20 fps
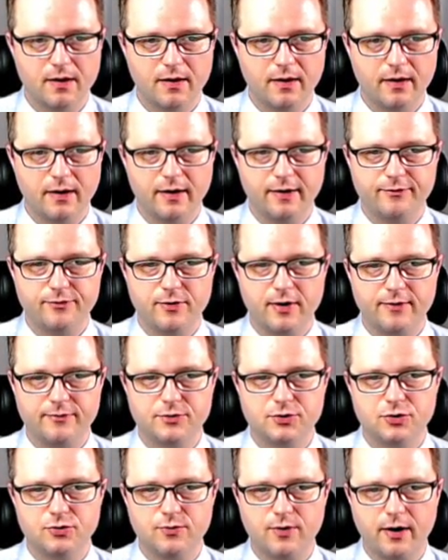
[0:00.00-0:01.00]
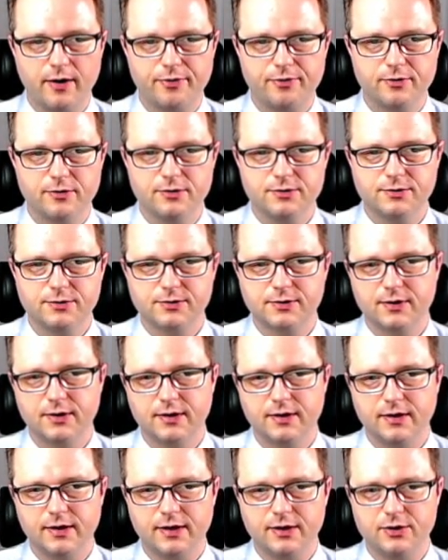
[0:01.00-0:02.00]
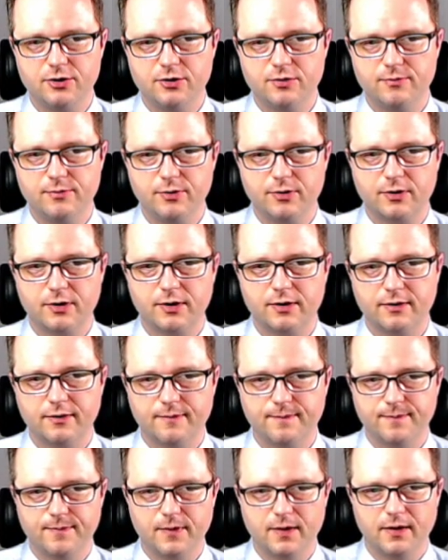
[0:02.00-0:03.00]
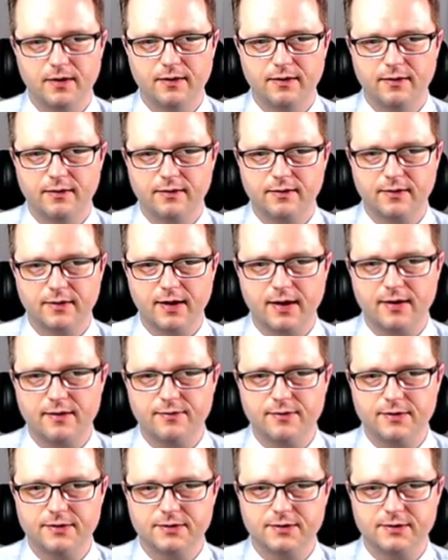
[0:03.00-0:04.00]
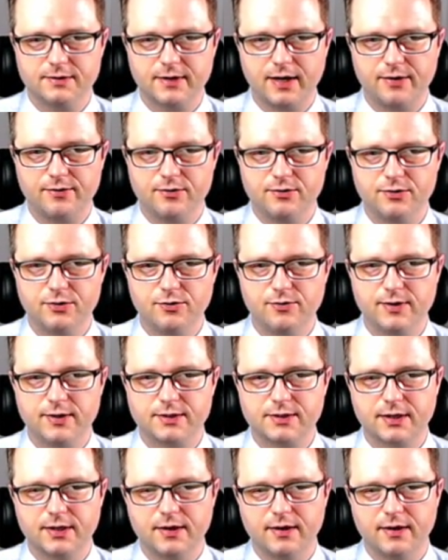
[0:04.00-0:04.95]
If you have 2 authors in your book, okay, this is how you do it.